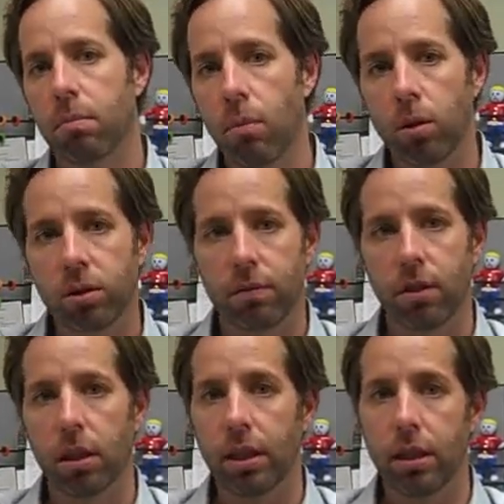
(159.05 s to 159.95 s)
Most of
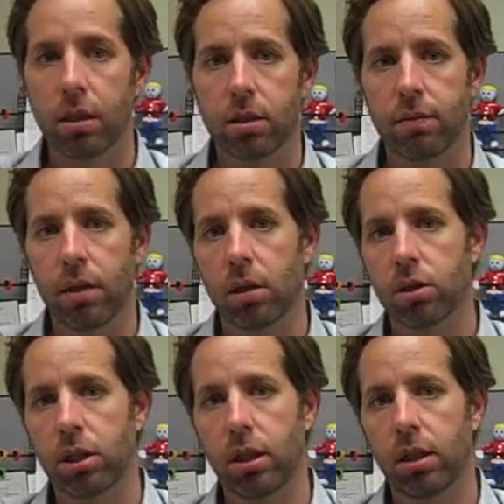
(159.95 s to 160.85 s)
the leaders of
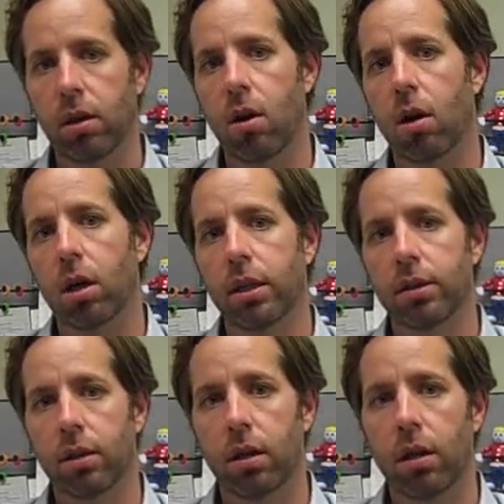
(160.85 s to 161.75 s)
energy
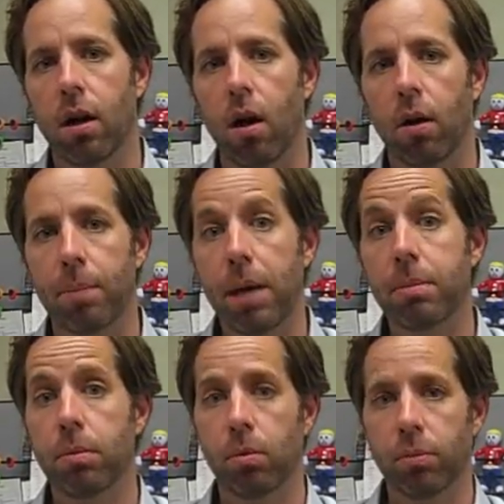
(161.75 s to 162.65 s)
are
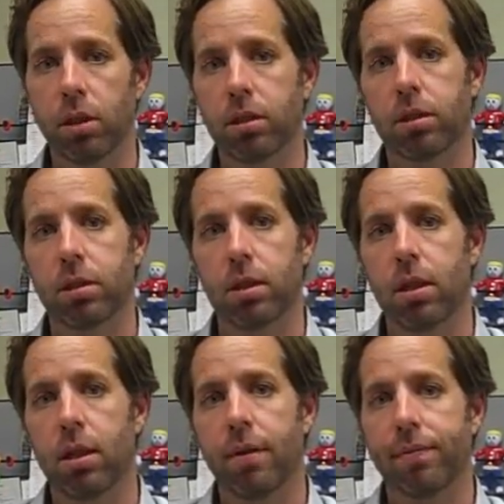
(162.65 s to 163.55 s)
baby
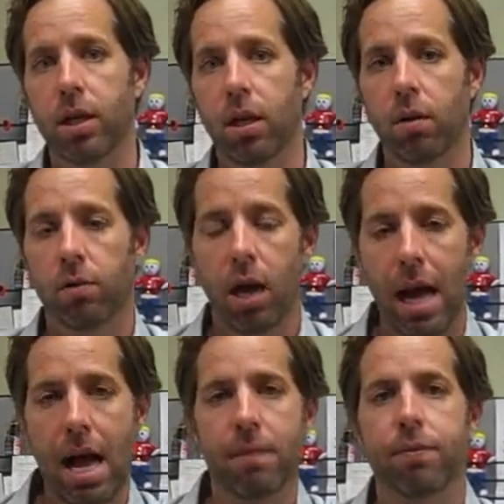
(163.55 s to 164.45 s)
boomers, and over
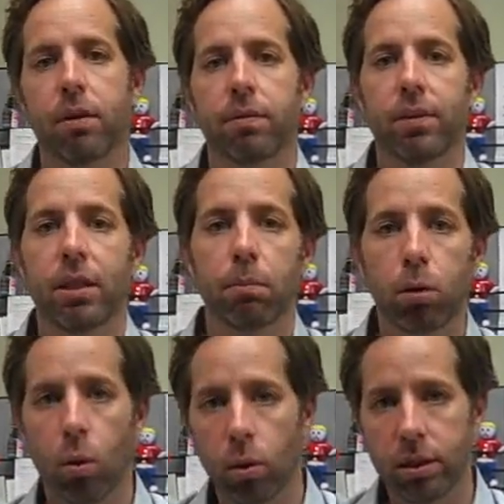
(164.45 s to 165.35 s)
half of the
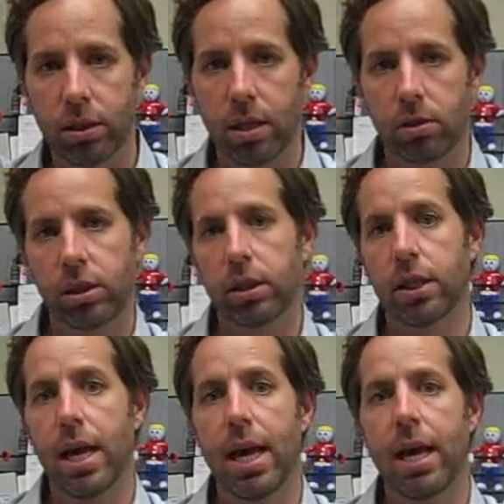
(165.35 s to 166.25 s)
employees in energy
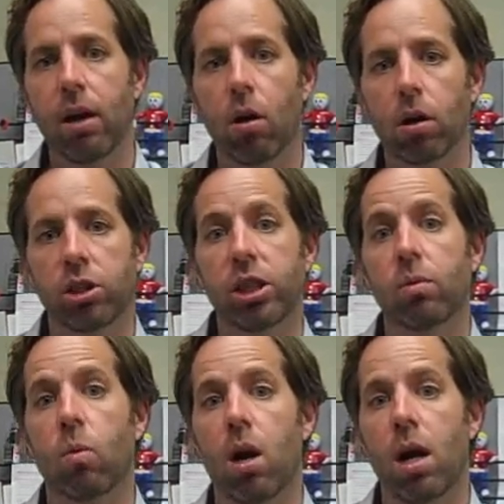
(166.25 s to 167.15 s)
today are
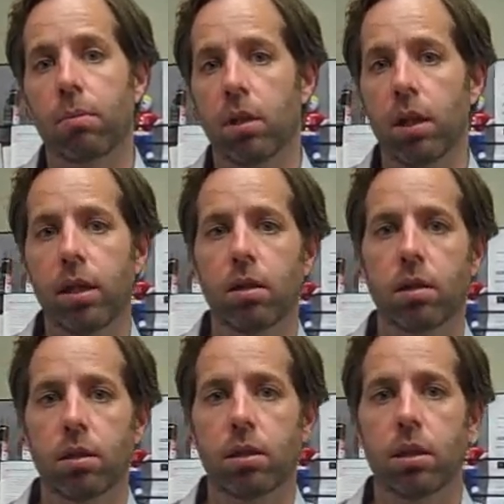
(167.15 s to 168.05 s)
Gen Y
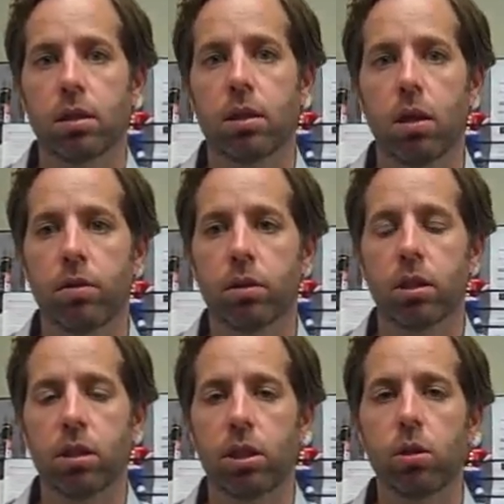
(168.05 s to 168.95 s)
millennials. And so
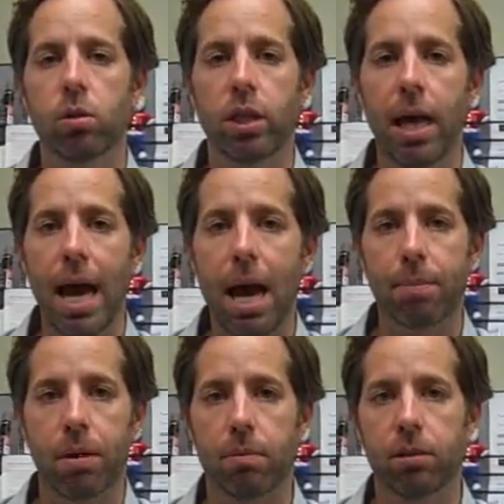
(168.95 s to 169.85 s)
there's this huge
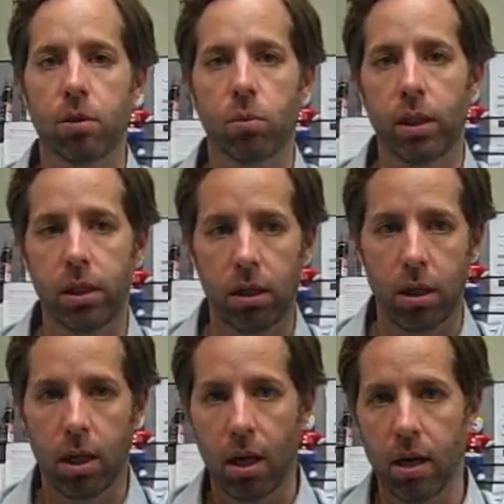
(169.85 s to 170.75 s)
gap between
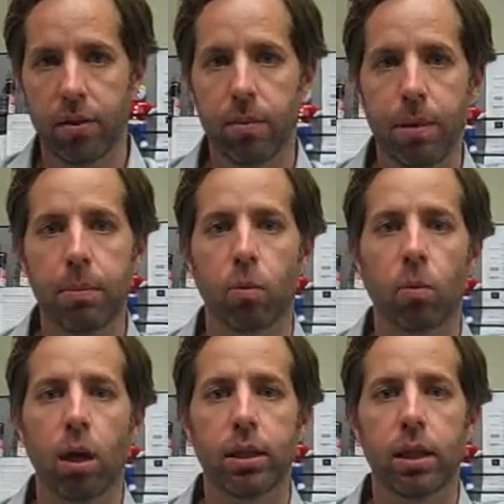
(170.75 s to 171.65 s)
the people
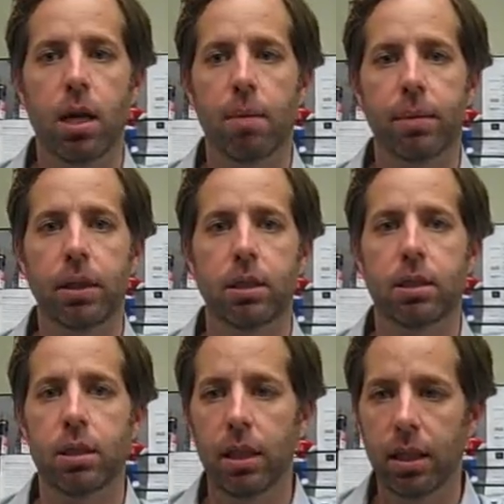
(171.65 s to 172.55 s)
running the
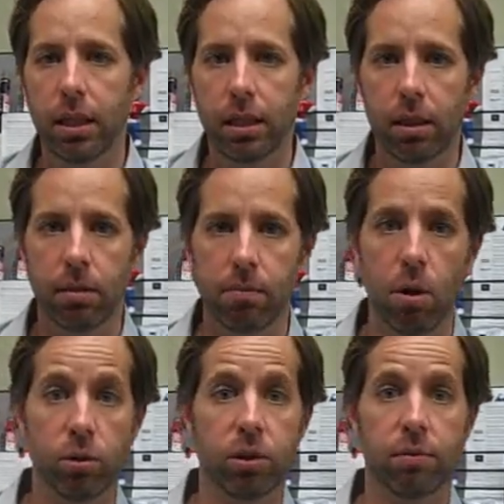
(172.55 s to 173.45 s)
companies and
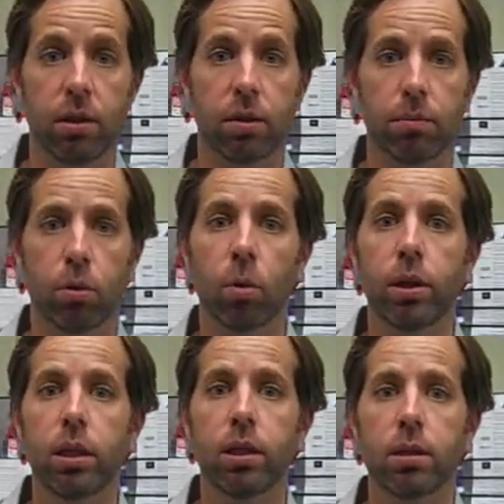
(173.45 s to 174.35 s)
most of their
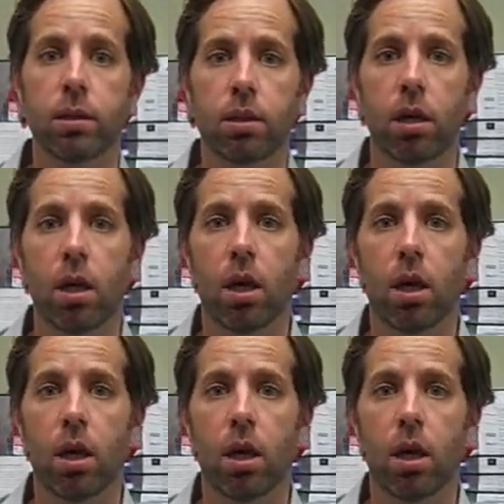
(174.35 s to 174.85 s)
employees.